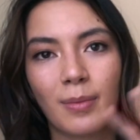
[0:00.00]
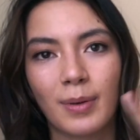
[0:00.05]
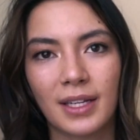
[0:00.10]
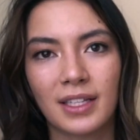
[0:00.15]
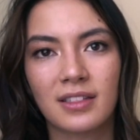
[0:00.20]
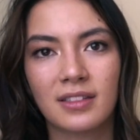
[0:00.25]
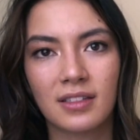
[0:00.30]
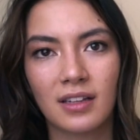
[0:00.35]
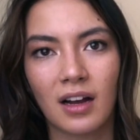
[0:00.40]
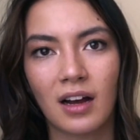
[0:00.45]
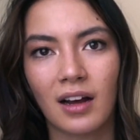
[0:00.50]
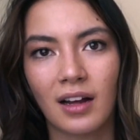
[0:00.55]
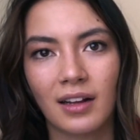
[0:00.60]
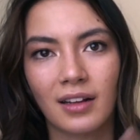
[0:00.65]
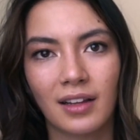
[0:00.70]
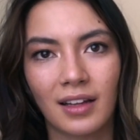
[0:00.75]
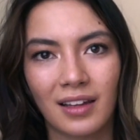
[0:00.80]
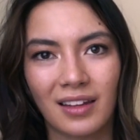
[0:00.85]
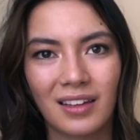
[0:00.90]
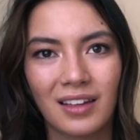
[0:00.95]
but it's not
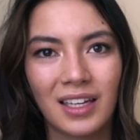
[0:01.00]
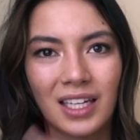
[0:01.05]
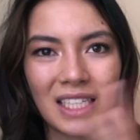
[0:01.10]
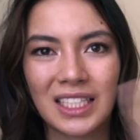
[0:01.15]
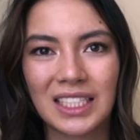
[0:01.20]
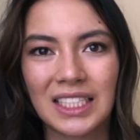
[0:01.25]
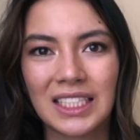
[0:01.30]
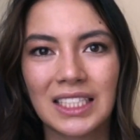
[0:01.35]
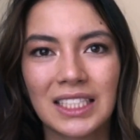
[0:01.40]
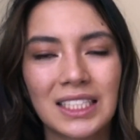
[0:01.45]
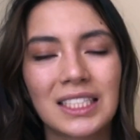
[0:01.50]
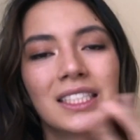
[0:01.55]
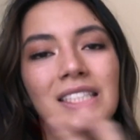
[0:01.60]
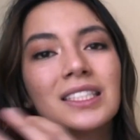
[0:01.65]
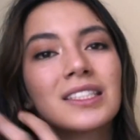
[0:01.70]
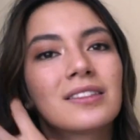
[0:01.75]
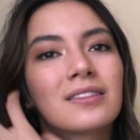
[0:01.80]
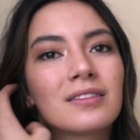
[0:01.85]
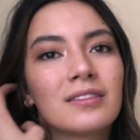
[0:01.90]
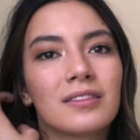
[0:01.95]
like,
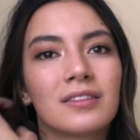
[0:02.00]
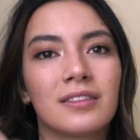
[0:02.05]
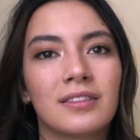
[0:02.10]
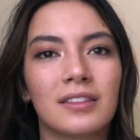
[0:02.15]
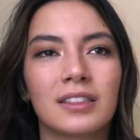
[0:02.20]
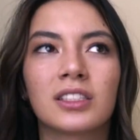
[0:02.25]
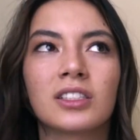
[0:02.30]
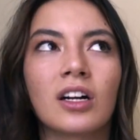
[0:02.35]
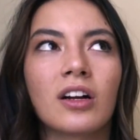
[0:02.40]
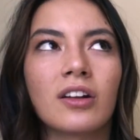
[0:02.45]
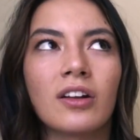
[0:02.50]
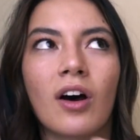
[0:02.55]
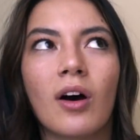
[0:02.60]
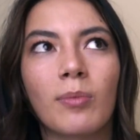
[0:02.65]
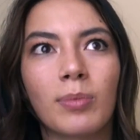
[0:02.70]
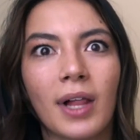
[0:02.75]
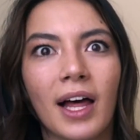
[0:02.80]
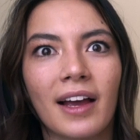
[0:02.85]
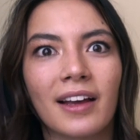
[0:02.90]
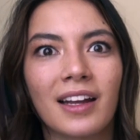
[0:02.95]
it's not
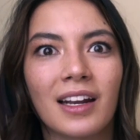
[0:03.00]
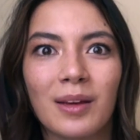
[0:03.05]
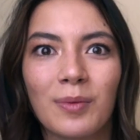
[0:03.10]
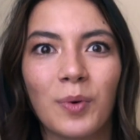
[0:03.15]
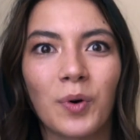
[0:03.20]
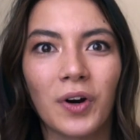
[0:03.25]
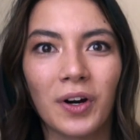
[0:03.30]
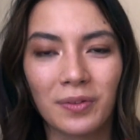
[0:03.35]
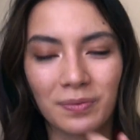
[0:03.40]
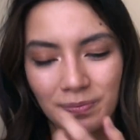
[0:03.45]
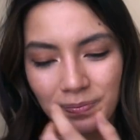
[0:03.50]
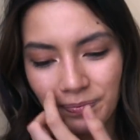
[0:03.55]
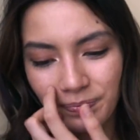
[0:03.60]
black anymore.